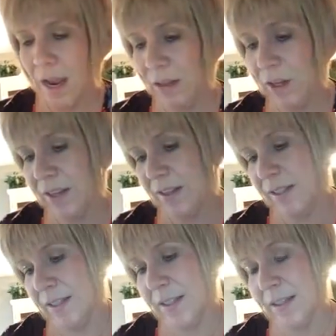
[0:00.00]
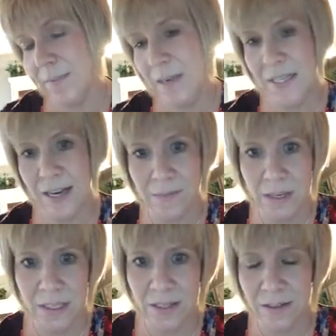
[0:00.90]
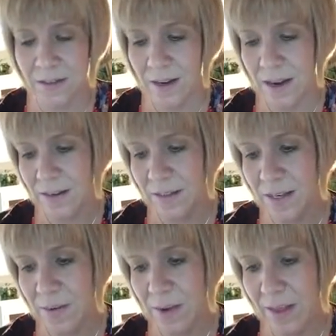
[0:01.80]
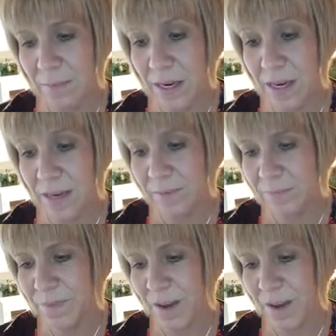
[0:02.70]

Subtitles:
look at these assessment statements and see what they mean.